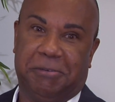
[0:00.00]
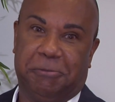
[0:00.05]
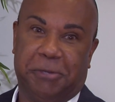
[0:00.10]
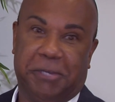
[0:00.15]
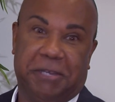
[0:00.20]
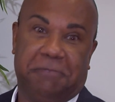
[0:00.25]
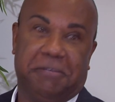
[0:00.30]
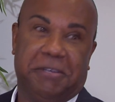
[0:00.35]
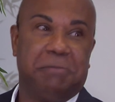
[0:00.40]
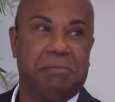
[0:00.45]

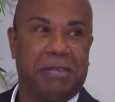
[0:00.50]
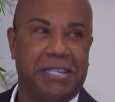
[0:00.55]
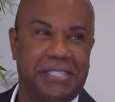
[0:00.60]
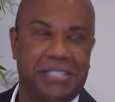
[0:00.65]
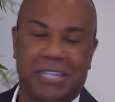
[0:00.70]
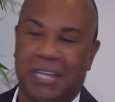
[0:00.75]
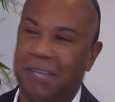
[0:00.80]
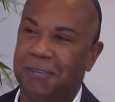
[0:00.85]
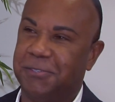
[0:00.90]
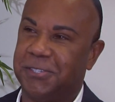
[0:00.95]
reinvent
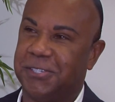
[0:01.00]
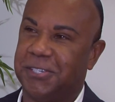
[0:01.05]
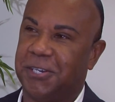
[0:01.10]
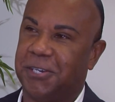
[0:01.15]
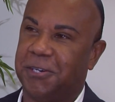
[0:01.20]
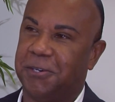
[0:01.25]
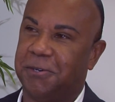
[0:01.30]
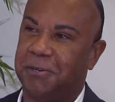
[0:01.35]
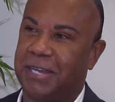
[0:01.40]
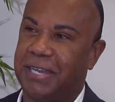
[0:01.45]
myself.
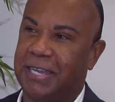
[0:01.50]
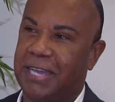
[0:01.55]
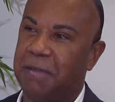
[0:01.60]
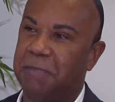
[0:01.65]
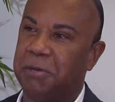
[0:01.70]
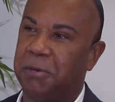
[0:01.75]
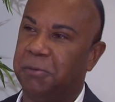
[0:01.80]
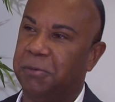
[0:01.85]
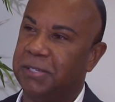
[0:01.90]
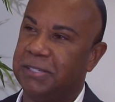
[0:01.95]
So I
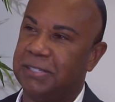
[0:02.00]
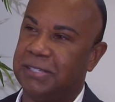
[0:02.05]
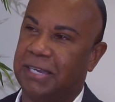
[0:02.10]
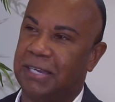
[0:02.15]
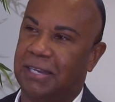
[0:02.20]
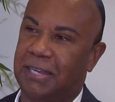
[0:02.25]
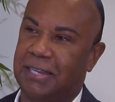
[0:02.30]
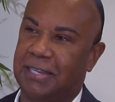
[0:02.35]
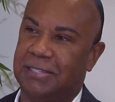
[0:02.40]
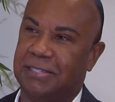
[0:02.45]
got my real
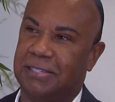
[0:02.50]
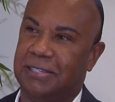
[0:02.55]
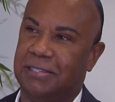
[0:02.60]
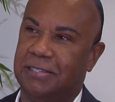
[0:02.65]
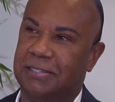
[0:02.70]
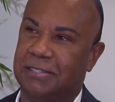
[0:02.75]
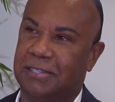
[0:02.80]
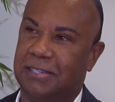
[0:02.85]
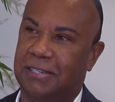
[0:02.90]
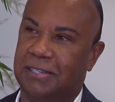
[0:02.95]
estate
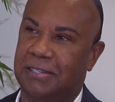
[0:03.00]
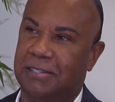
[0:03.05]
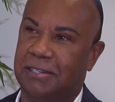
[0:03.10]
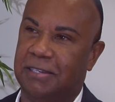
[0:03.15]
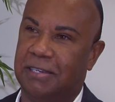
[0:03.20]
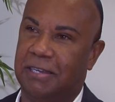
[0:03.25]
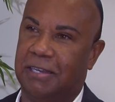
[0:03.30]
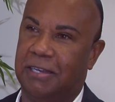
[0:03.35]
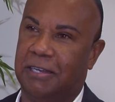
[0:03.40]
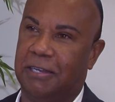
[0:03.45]
license
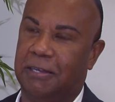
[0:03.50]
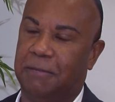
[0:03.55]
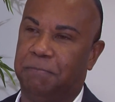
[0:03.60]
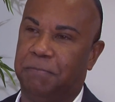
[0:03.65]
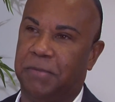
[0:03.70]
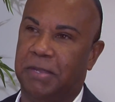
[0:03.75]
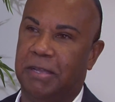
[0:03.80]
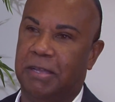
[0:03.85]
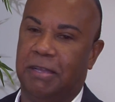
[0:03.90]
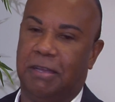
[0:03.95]
and
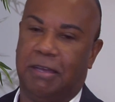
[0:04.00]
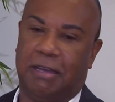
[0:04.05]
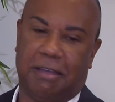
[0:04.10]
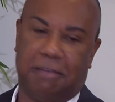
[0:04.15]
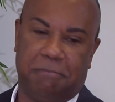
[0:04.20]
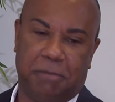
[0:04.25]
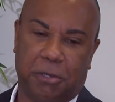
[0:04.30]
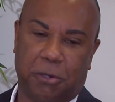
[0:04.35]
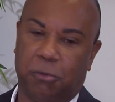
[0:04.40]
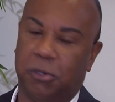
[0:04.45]

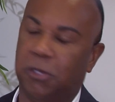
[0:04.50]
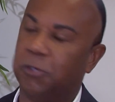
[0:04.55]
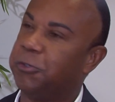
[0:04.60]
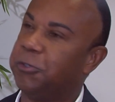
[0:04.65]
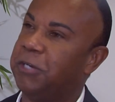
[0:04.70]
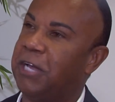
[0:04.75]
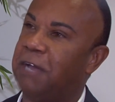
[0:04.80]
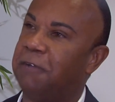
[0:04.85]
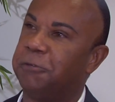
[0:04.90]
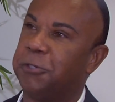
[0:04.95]
I've been a
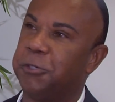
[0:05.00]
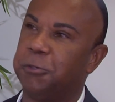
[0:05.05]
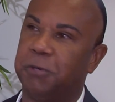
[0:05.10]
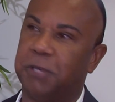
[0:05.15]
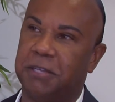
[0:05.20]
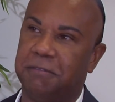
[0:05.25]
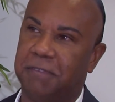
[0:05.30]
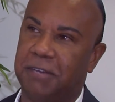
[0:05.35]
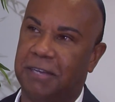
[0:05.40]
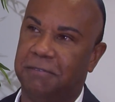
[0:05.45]
realtor now for
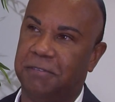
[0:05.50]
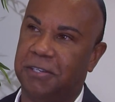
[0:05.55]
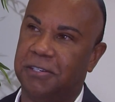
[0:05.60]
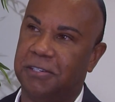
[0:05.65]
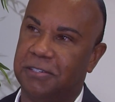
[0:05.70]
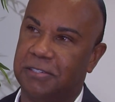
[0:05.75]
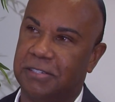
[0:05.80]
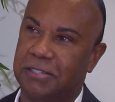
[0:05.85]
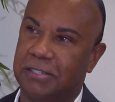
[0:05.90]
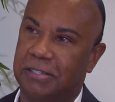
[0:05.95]
25
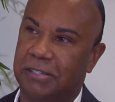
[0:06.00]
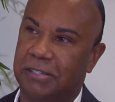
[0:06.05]
years.